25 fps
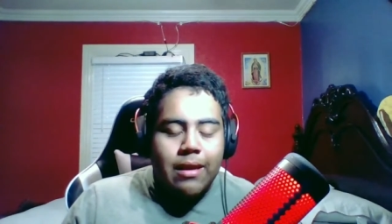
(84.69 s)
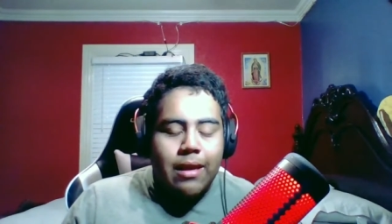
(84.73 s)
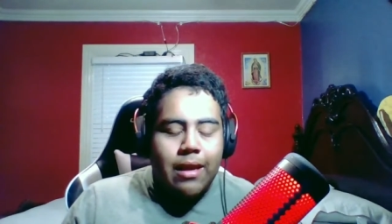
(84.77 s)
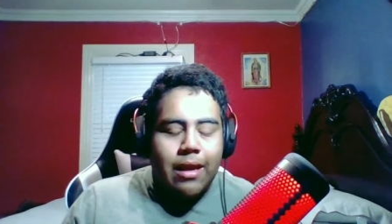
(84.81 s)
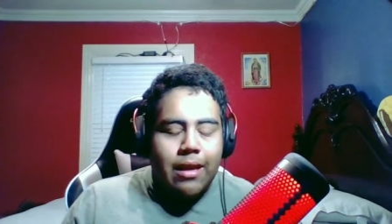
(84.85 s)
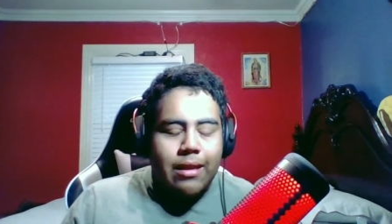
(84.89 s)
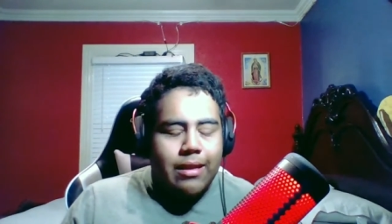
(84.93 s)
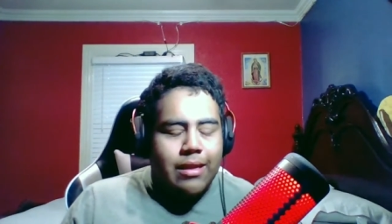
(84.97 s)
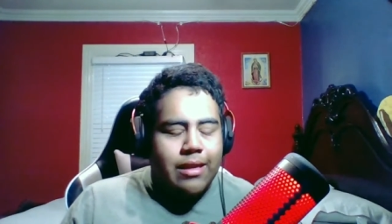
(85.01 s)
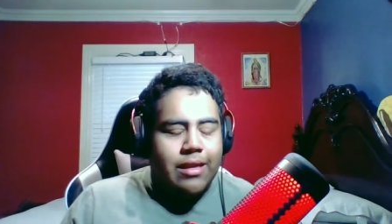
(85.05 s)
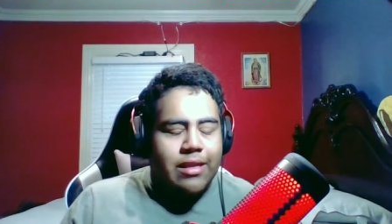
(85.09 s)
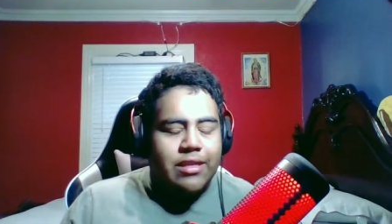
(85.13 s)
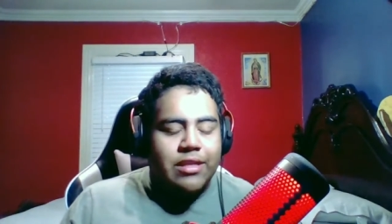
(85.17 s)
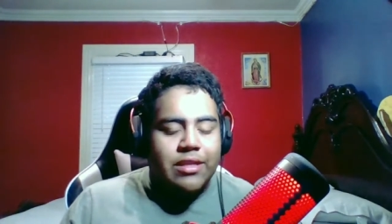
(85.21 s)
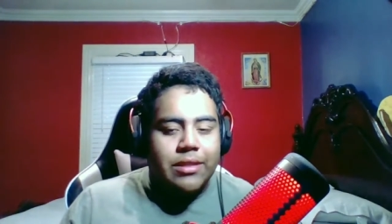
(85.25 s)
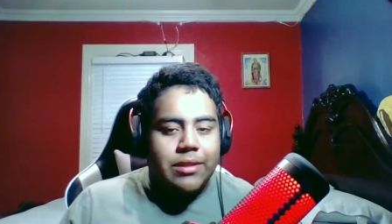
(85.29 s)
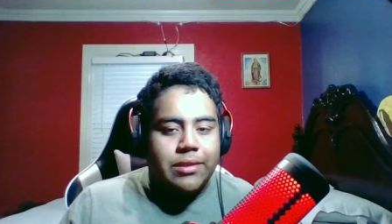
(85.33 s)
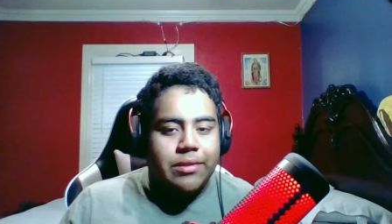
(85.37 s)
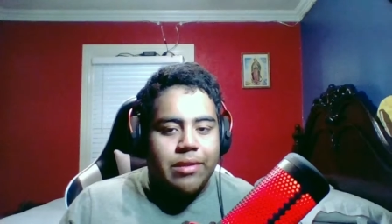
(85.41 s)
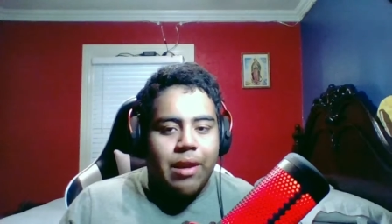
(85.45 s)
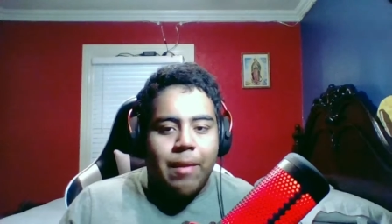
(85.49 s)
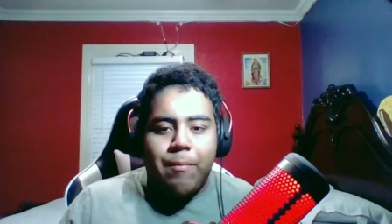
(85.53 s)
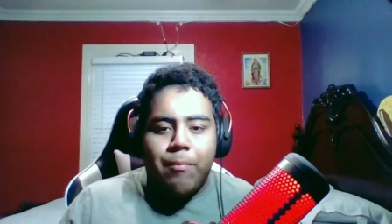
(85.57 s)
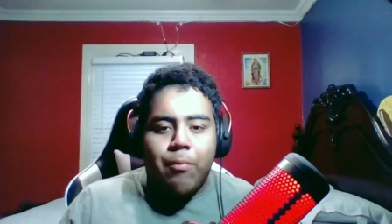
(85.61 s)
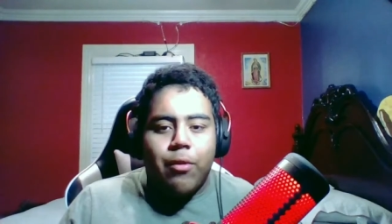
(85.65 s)
and then just
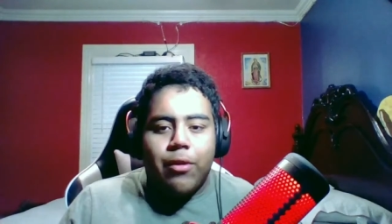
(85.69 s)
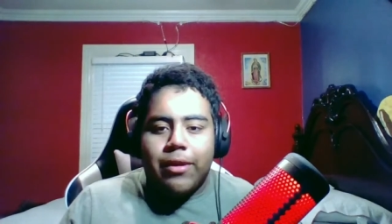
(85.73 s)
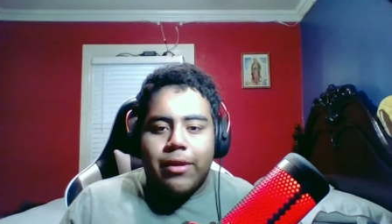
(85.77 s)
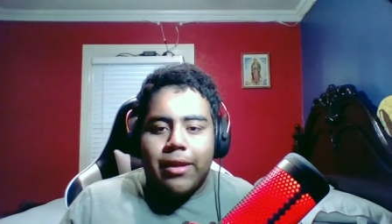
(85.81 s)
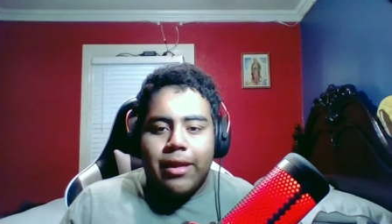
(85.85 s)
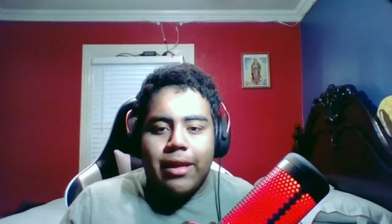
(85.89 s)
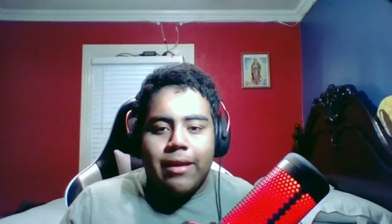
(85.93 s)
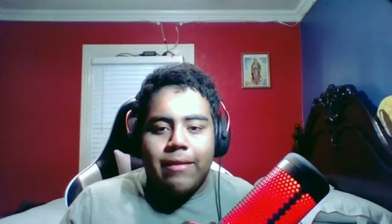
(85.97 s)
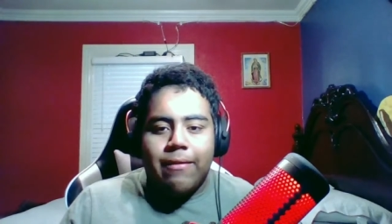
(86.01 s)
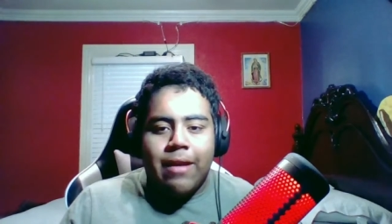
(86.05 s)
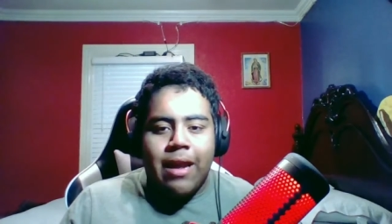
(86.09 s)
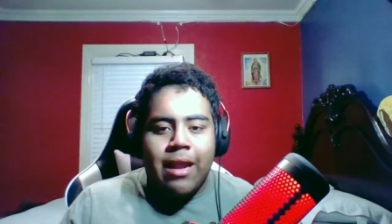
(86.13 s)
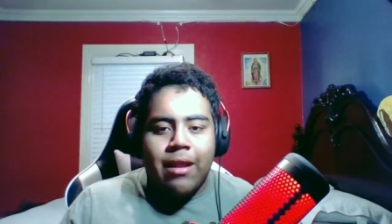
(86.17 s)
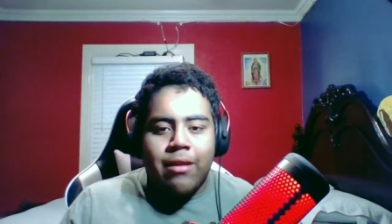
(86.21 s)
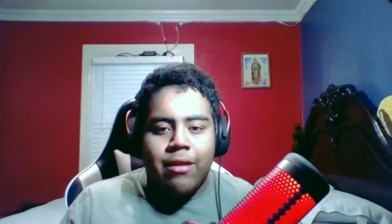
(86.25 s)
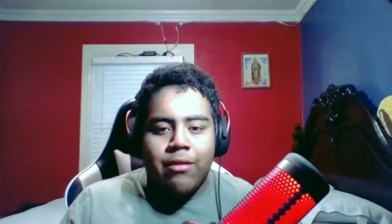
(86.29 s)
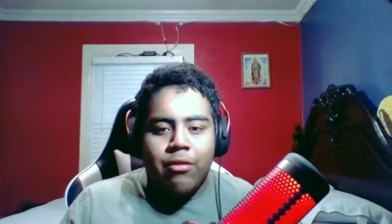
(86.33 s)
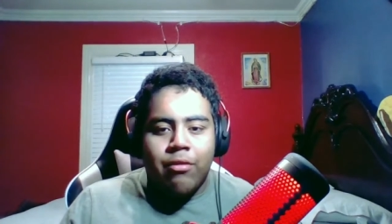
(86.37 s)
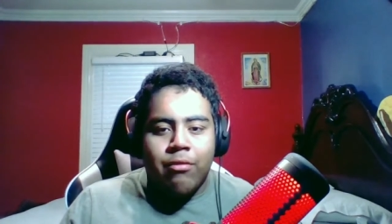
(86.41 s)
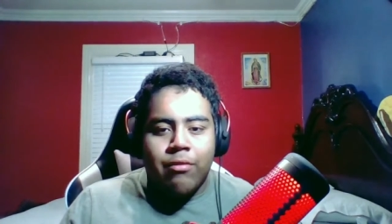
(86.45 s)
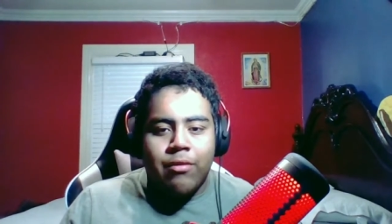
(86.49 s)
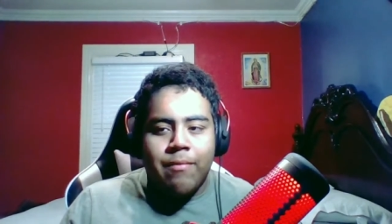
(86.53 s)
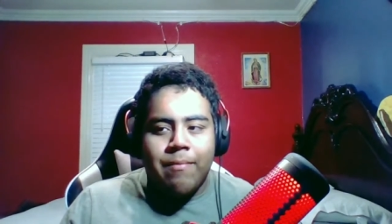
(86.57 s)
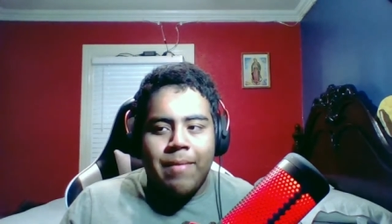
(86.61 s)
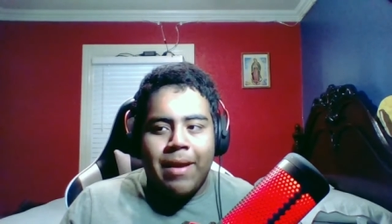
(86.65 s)
stopped working out of
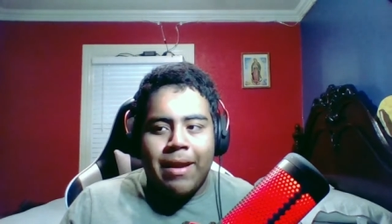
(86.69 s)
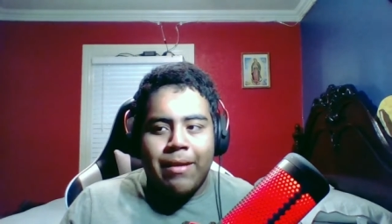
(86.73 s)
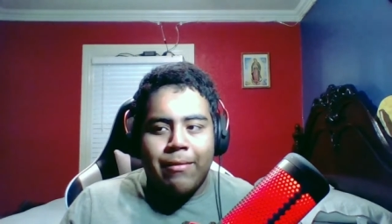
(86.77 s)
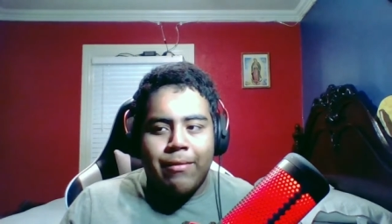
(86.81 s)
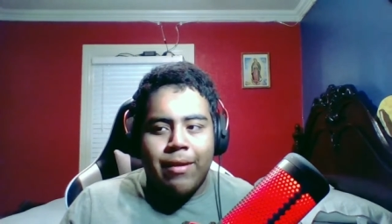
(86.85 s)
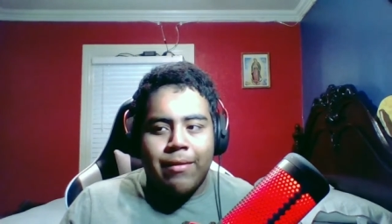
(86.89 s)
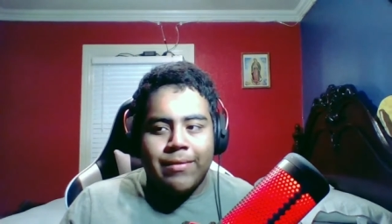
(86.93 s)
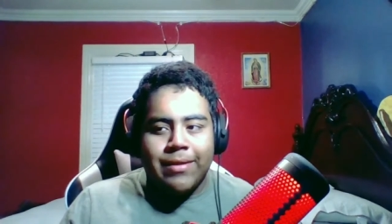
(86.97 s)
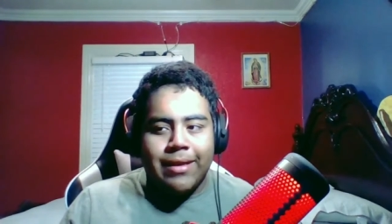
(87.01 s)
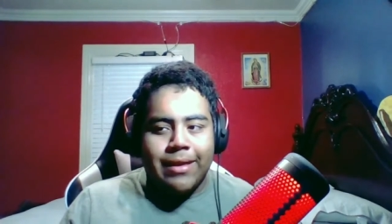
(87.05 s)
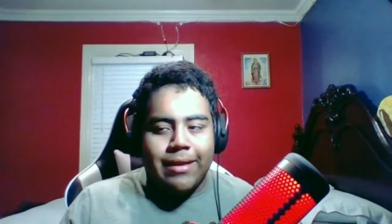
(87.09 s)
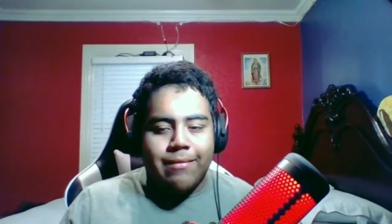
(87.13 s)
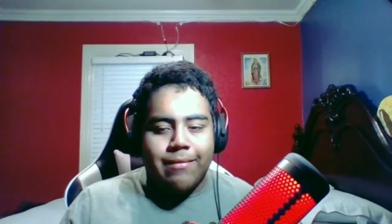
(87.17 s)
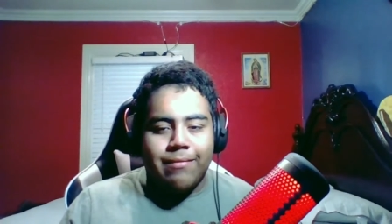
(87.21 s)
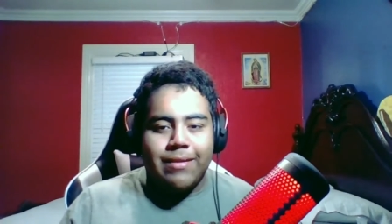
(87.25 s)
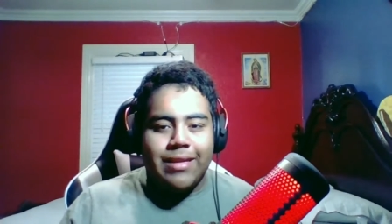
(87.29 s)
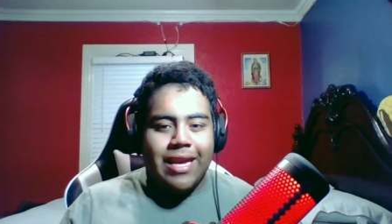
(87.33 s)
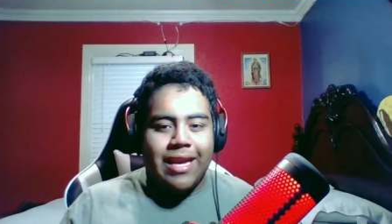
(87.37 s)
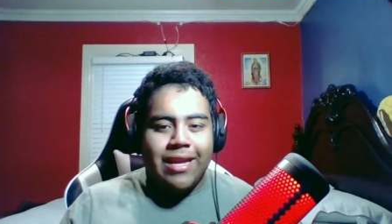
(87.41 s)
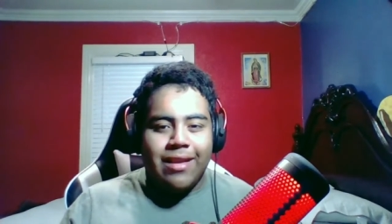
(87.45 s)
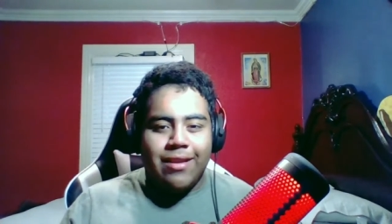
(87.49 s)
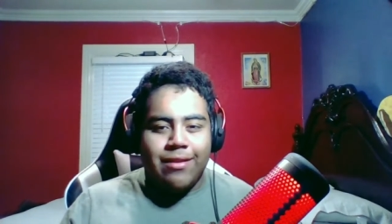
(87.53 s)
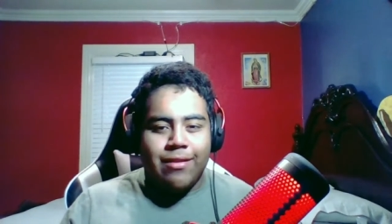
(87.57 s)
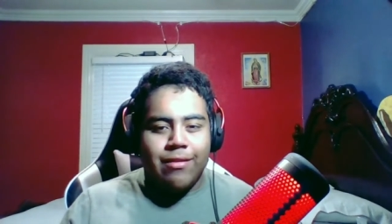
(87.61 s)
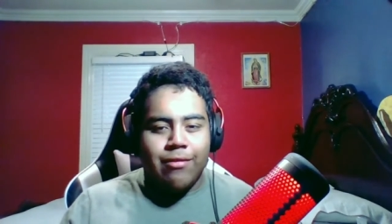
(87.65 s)
nowhere back when I was like
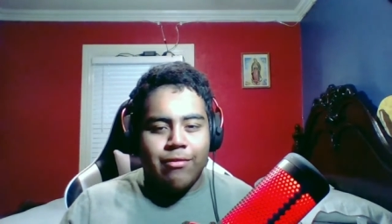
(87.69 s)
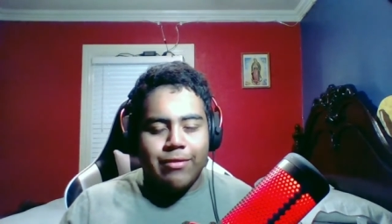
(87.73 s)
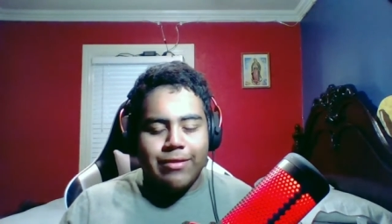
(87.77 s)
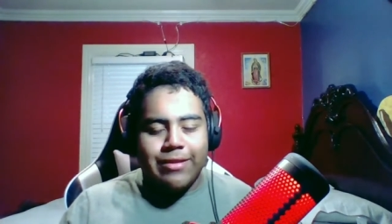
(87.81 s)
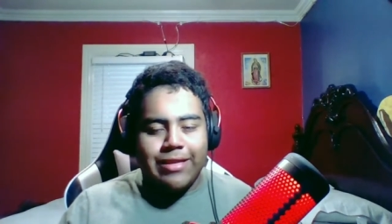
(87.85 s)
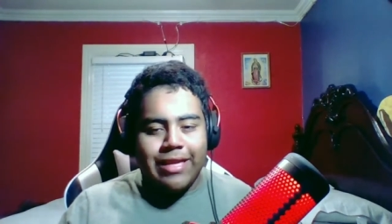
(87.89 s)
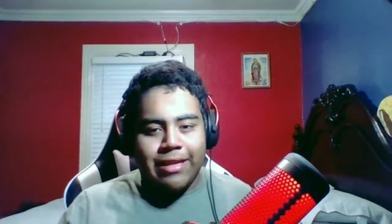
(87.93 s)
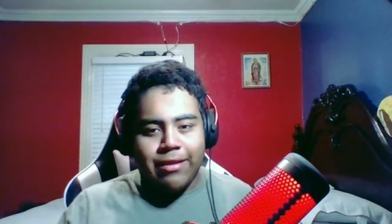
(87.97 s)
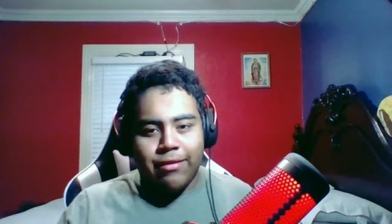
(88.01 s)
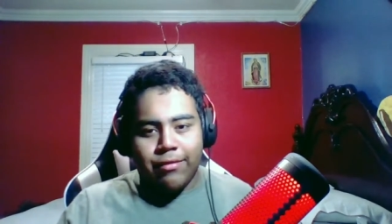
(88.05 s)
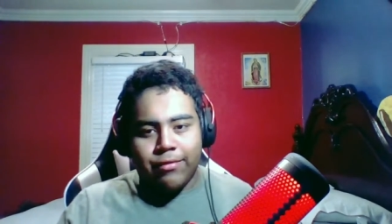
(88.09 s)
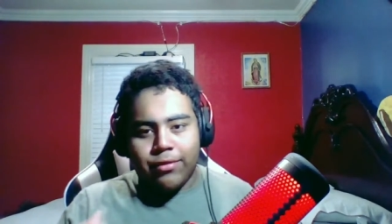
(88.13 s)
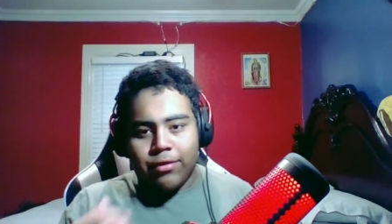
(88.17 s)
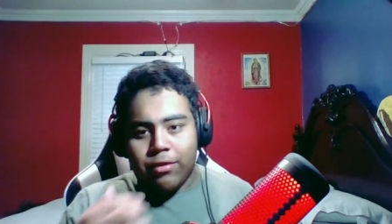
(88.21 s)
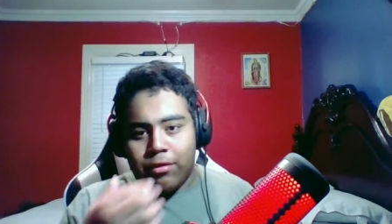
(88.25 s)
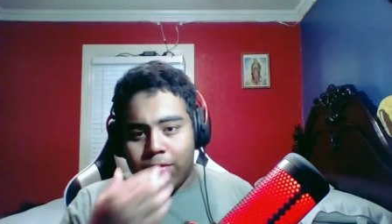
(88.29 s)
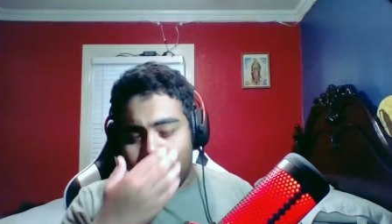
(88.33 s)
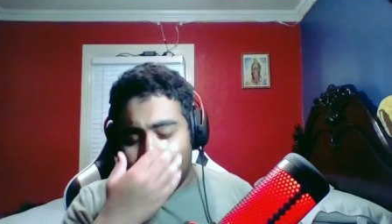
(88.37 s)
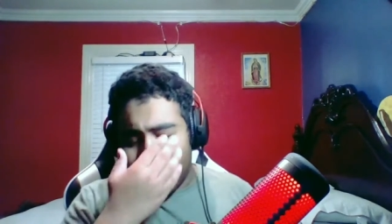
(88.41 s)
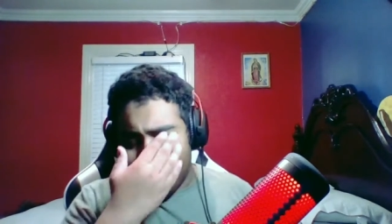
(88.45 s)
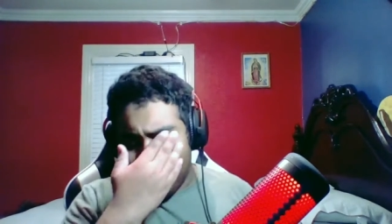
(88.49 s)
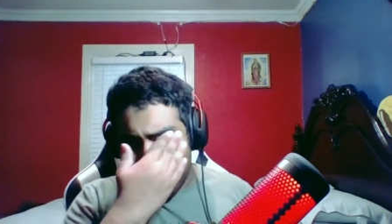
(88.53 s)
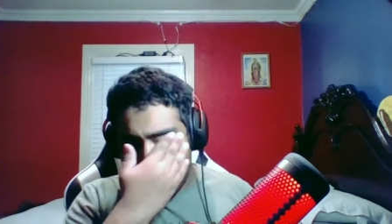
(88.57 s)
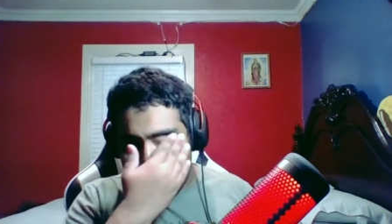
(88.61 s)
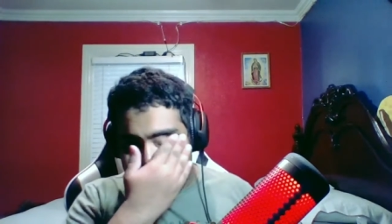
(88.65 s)
10, 10 years old